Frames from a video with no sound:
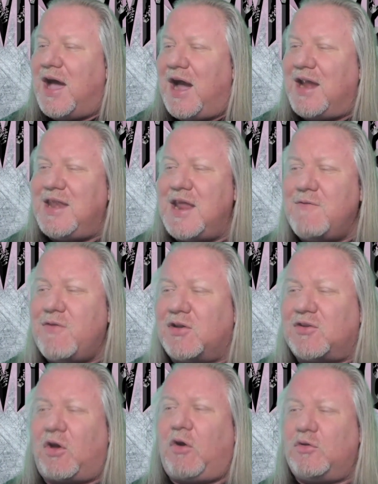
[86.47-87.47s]
I Never
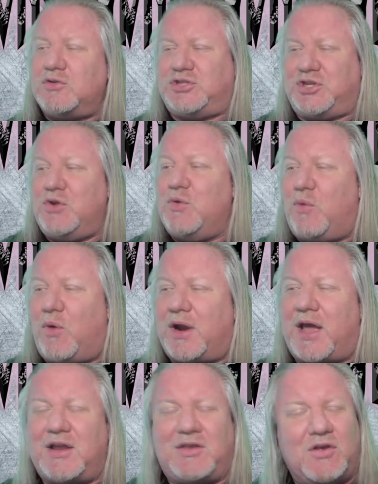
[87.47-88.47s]
Told You What
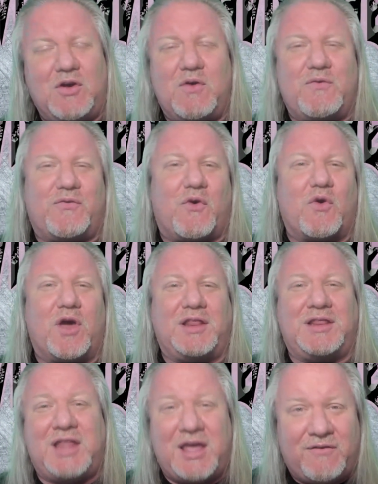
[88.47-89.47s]
I Do For A
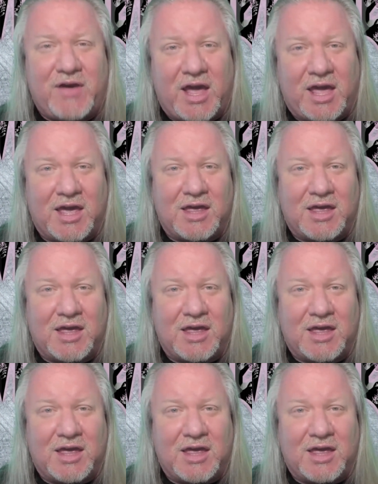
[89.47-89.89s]
Living.